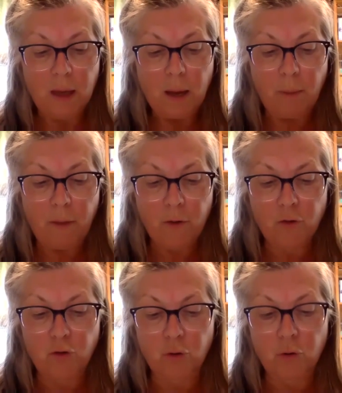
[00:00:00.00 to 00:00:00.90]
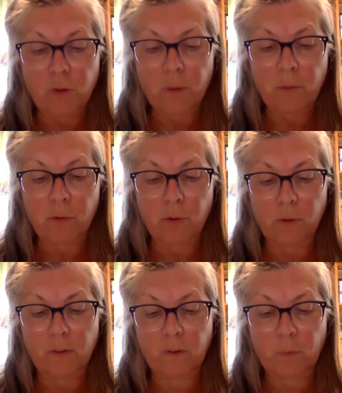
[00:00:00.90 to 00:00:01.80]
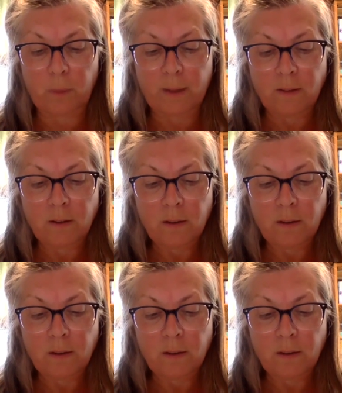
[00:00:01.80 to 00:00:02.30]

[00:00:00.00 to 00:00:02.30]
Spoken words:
mothers drew them through a split